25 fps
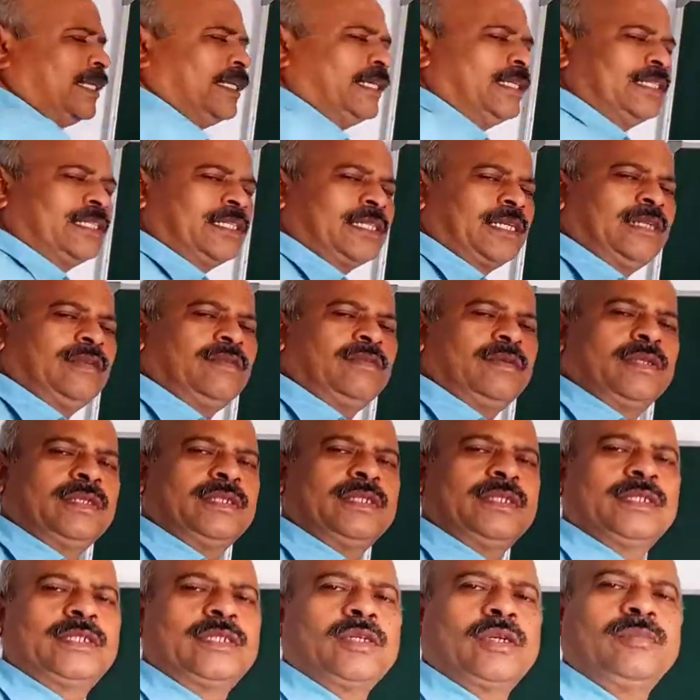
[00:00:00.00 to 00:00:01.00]
that is
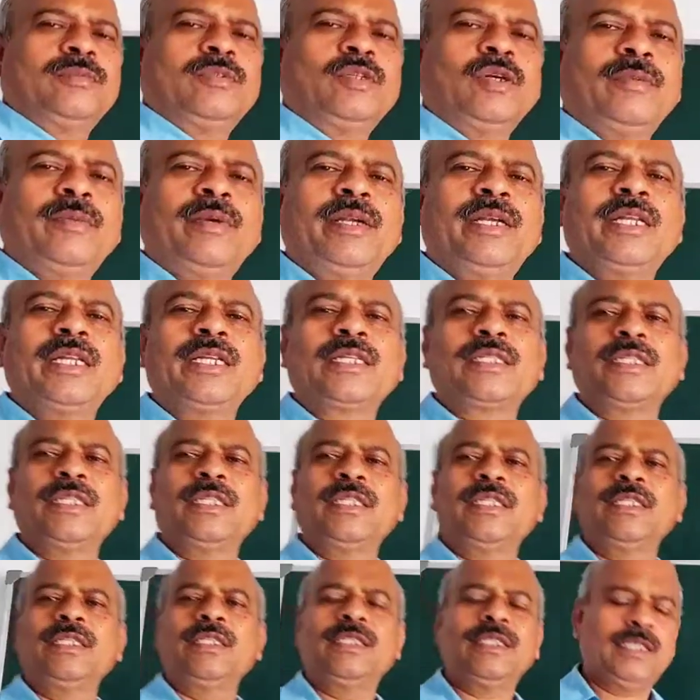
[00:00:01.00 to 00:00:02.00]
convergence of geometric
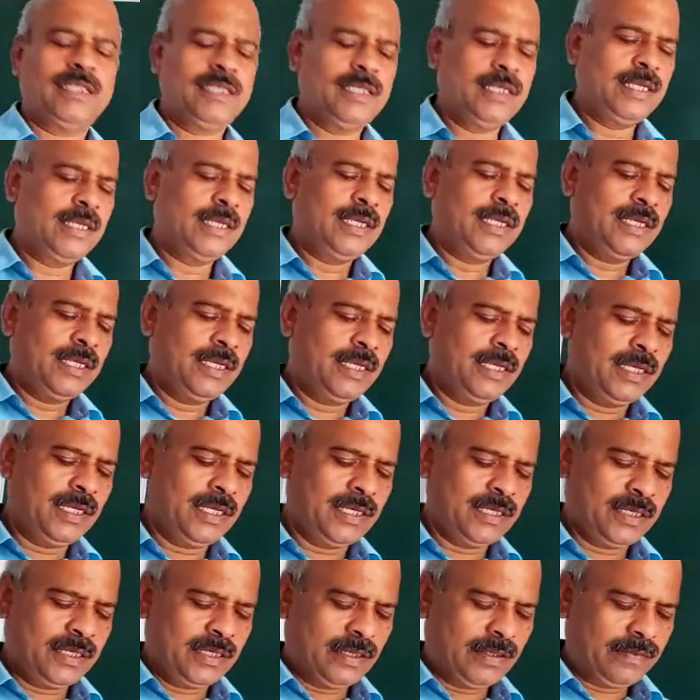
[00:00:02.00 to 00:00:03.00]
series,
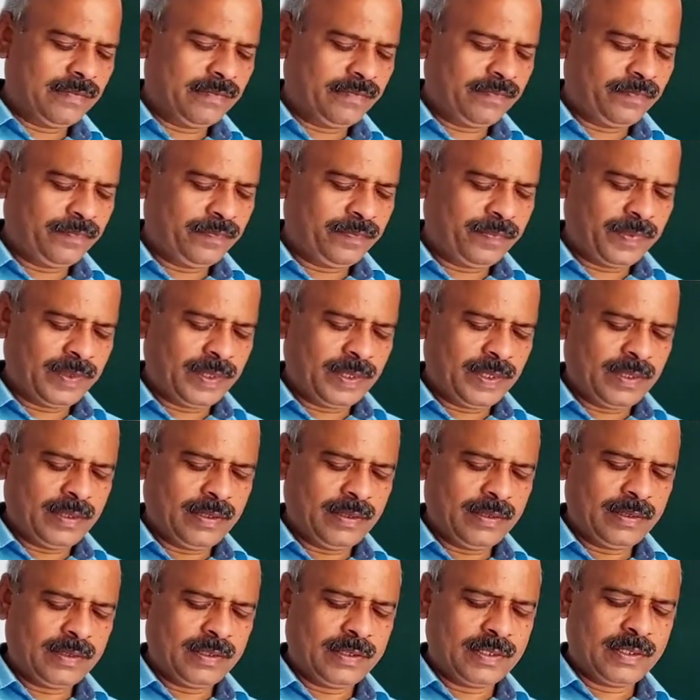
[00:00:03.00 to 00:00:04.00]
in
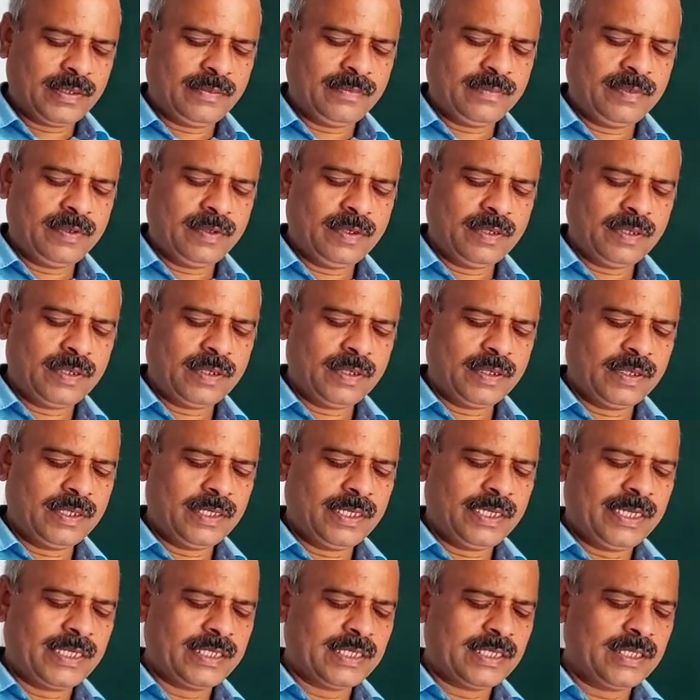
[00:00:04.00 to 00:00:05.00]
some
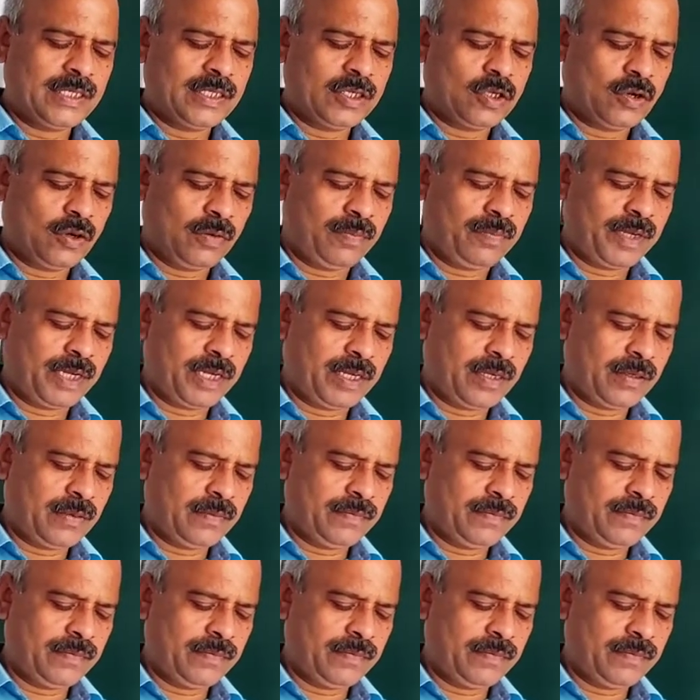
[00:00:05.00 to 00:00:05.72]
next topic.